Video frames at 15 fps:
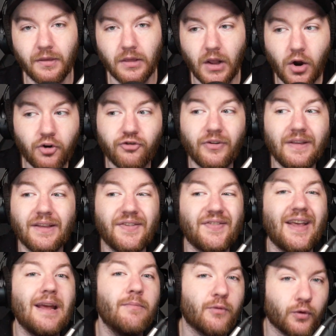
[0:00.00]
largely the
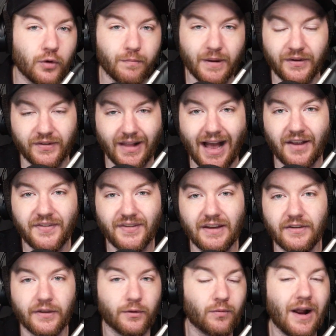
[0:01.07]
same group as last
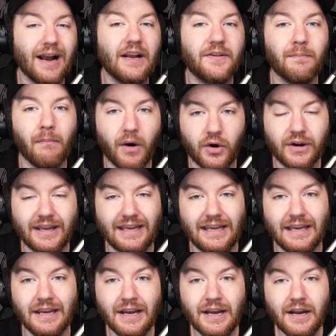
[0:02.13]
season, the Rockets'
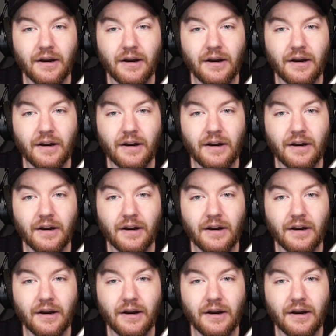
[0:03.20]
marquee